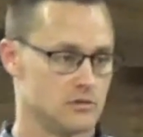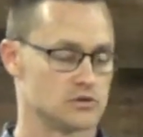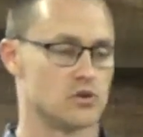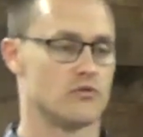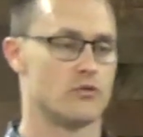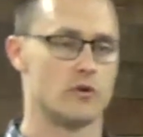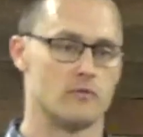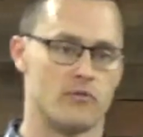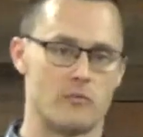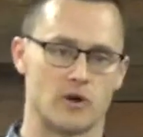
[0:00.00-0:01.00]
No solo
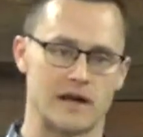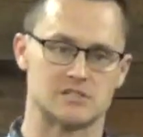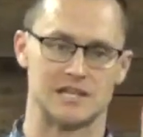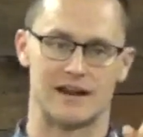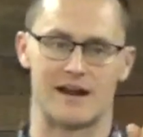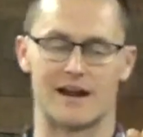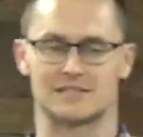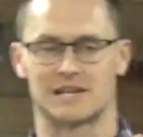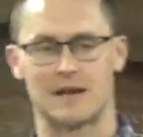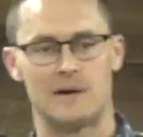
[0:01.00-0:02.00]
fue por causa de la
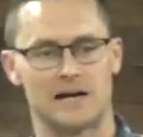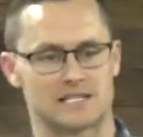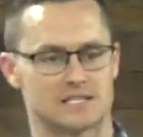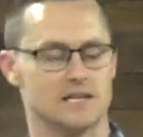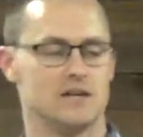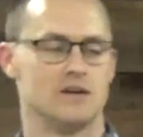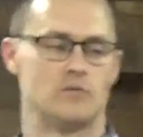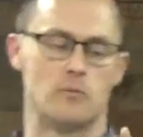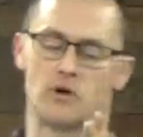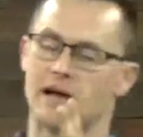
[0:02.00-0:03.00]
raza. ¿Qué más?
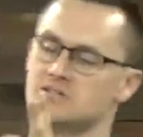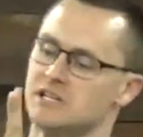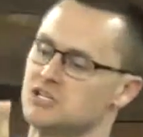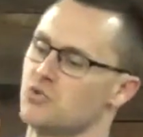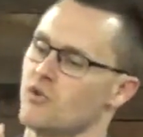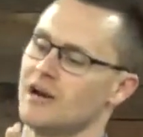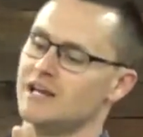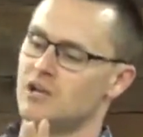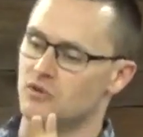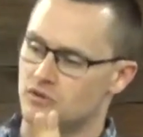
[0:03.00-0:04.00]
Fue por causa de su
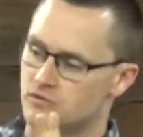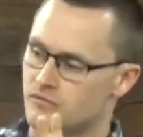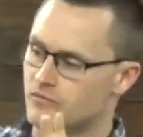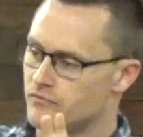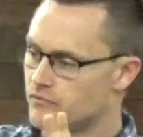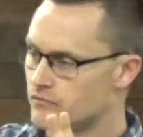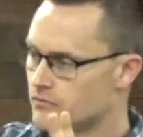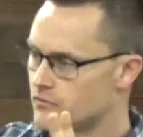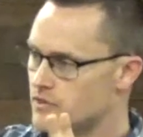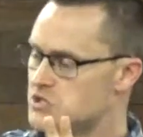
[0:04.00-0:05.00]
religión.
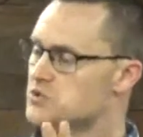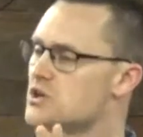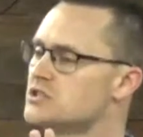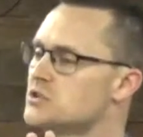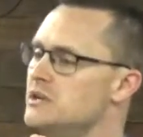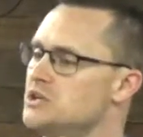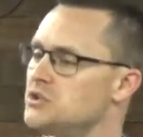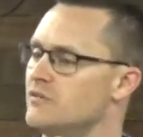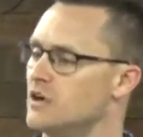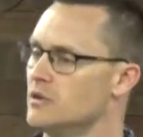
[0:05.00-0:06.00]
This was also an
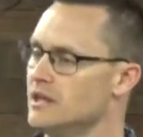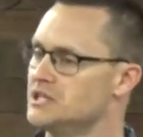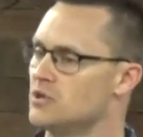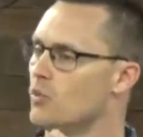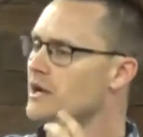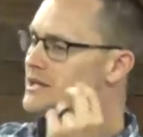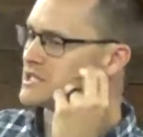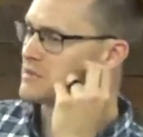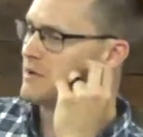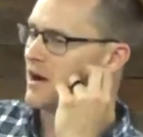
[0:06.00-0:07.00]
issue of their religion. What did
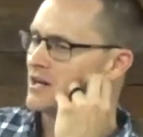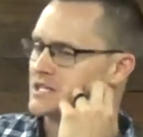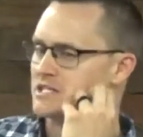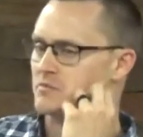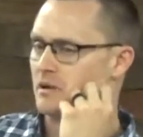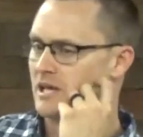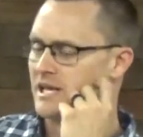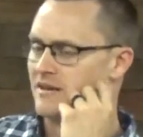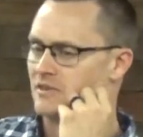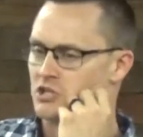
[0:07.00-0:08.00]
the Samaritans
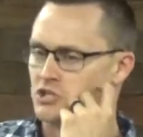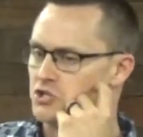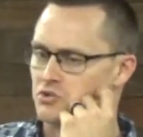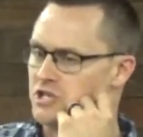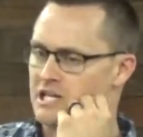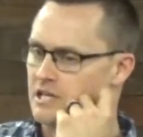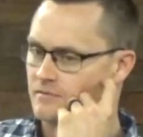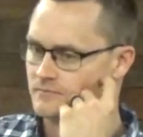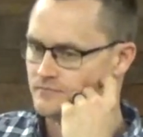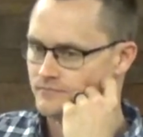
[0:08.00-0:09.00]
believe that the Jews didn't?